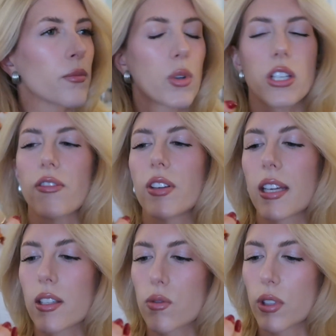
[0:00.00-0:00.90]
which I feel
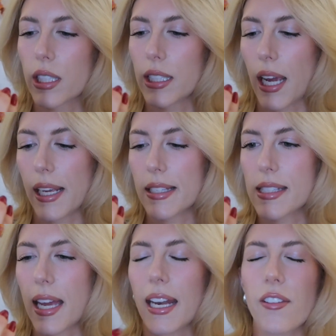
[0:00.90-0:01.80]
like is really
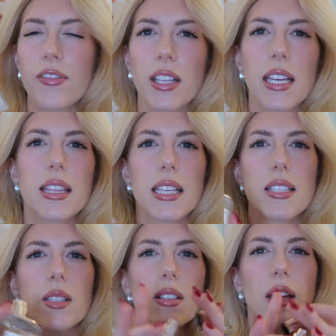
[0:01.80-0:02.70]
nice. And I feel like
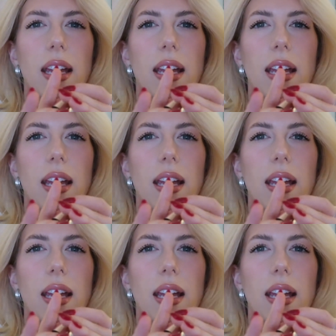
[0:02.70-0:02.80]
this,